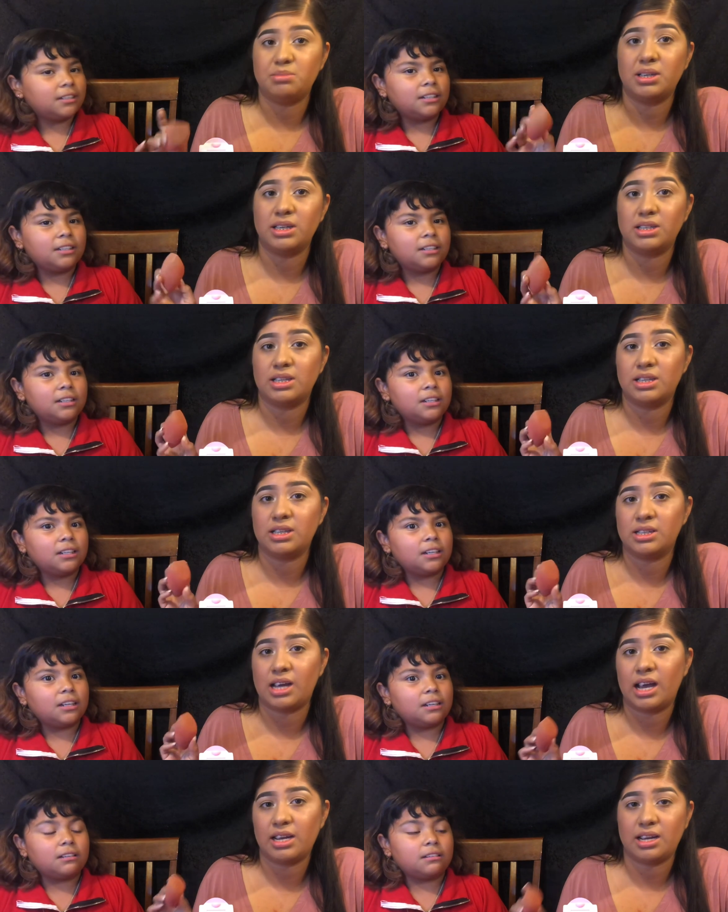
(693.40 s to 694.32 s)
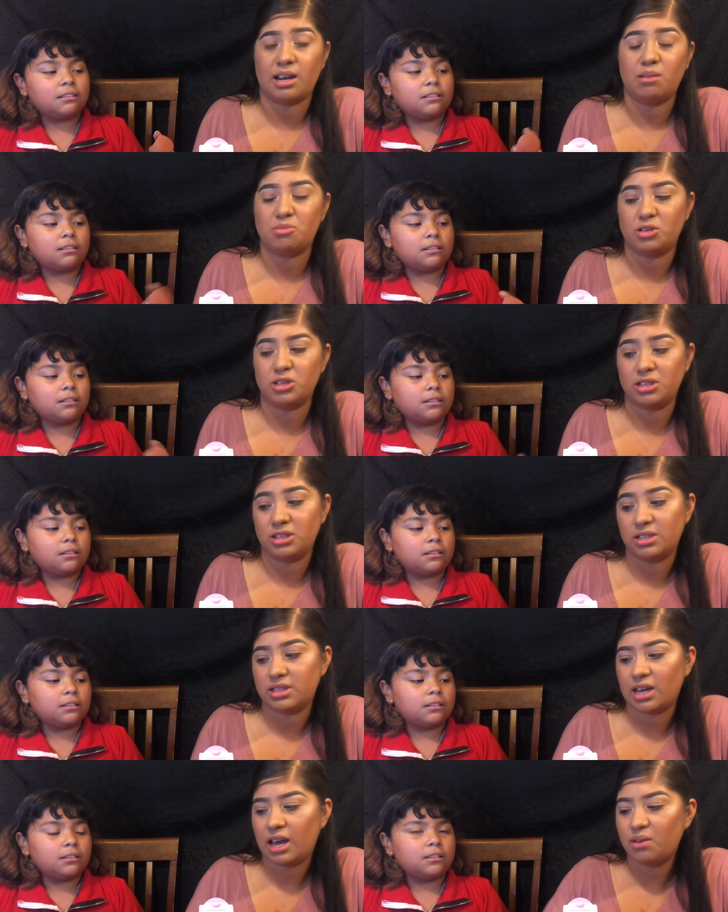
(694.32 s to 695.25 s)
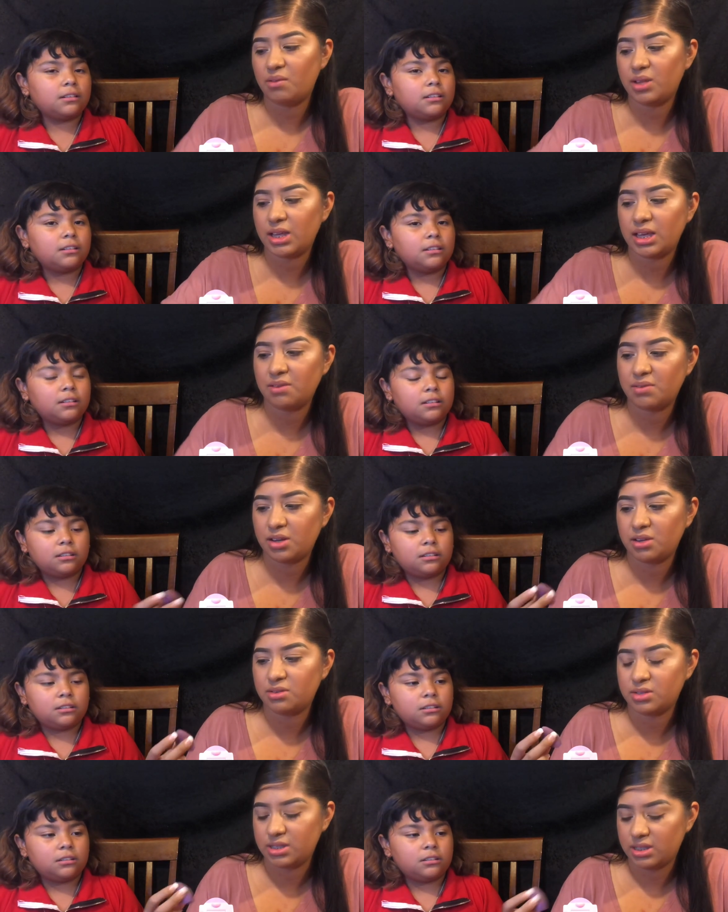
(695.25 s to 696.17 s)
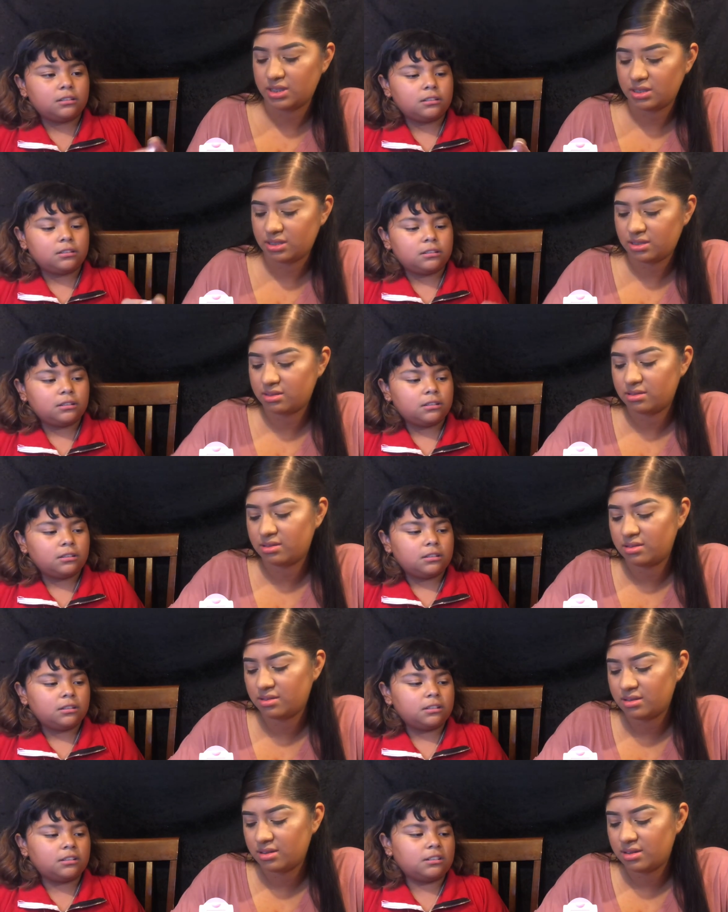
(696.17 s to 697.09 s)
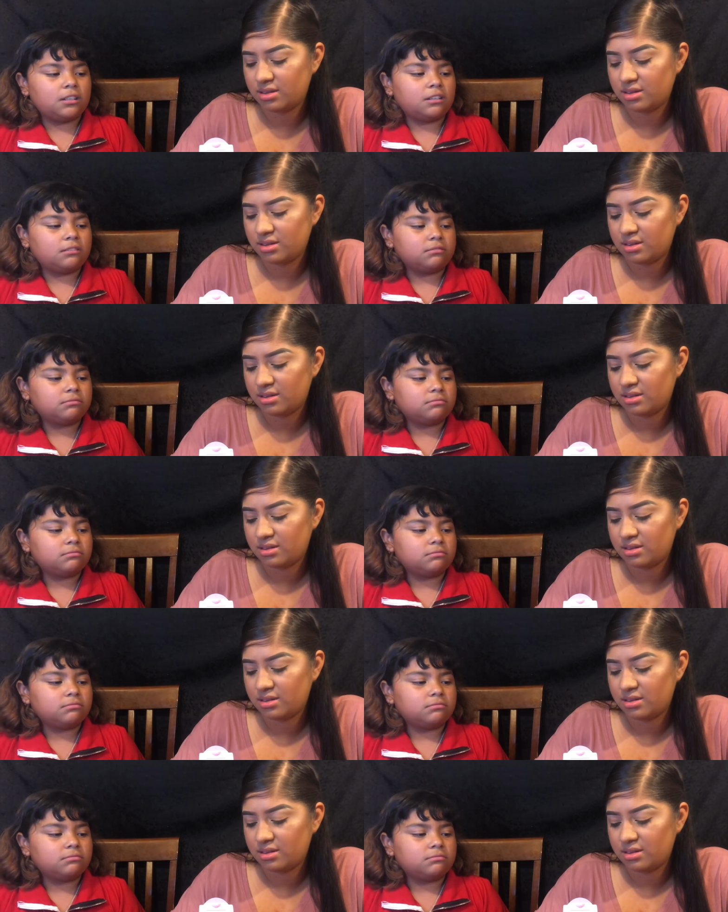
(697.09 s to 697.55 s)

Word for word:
Speaker 1: because this I need help washing these. I don't really even use these. No.